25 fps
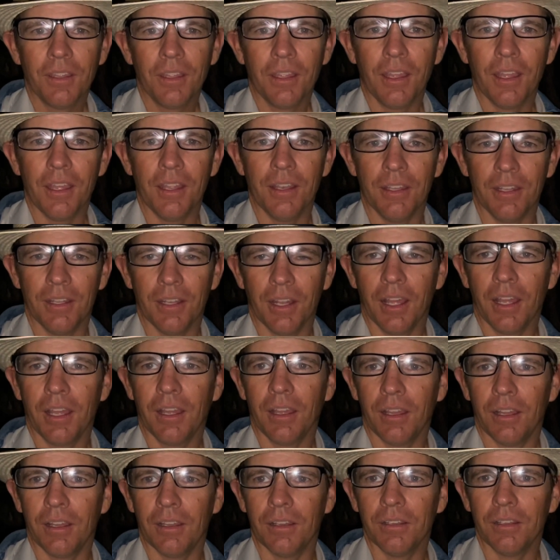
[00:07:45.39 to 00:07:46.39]
and then
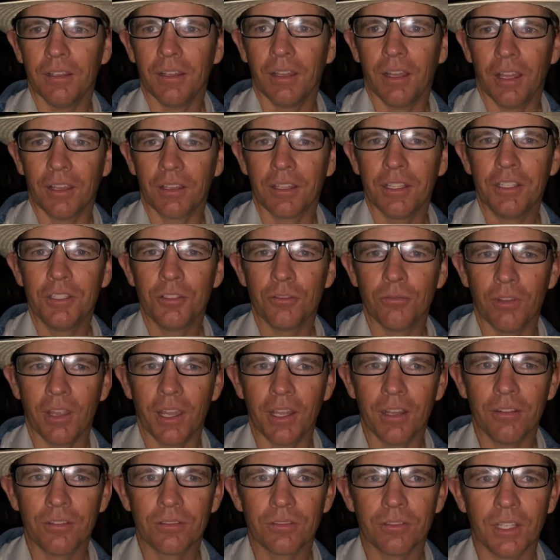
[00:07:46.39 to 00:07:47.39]
I, I'll get to
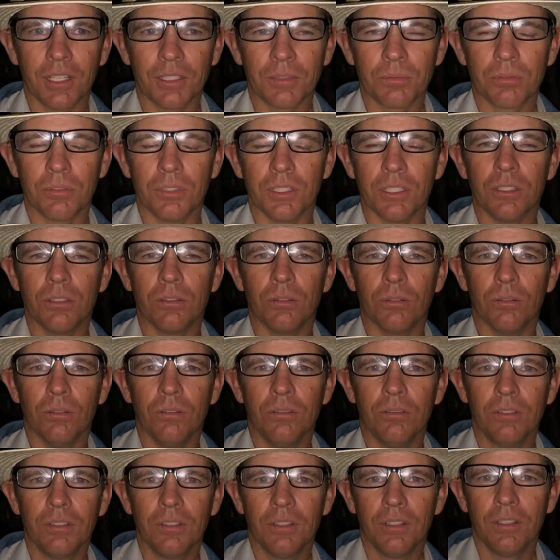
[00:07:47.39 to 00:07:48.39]
ride her, so that's pretty cool.
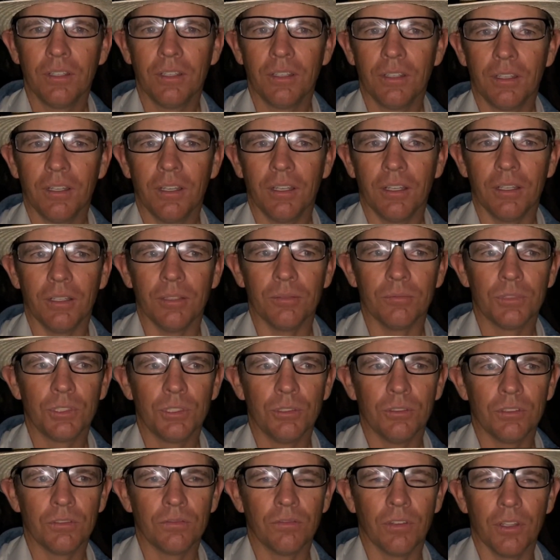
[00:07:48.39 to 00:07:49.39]
Um, she
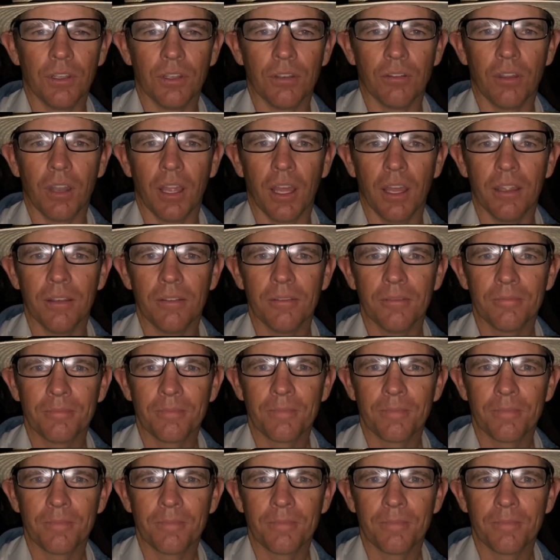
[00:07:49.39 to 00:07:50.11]
was fun to ride.